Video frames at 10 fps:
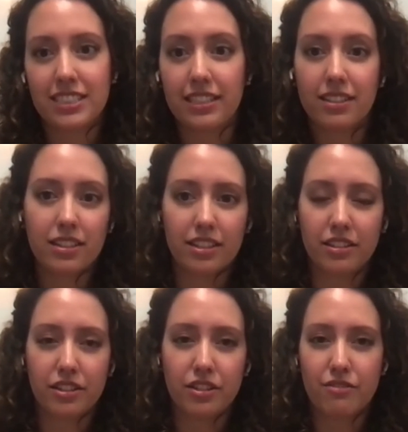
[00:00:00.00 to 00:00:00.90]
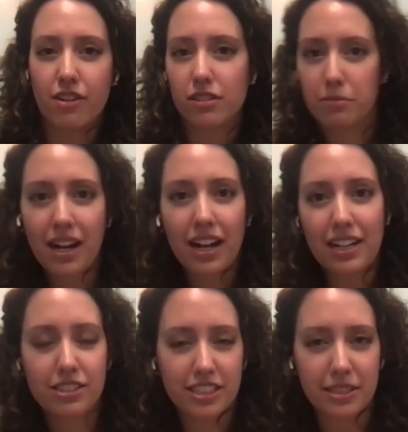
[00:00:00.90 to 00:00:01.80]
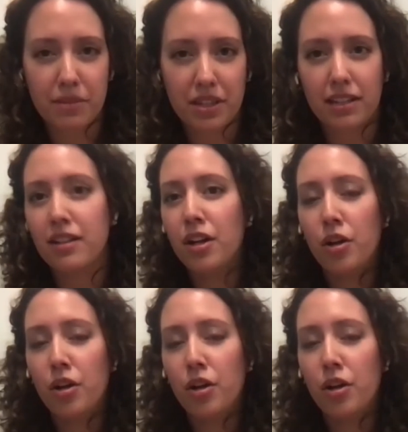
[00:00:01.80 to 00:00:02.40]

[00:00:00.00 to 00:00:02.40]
like clearly they're falling behind or something.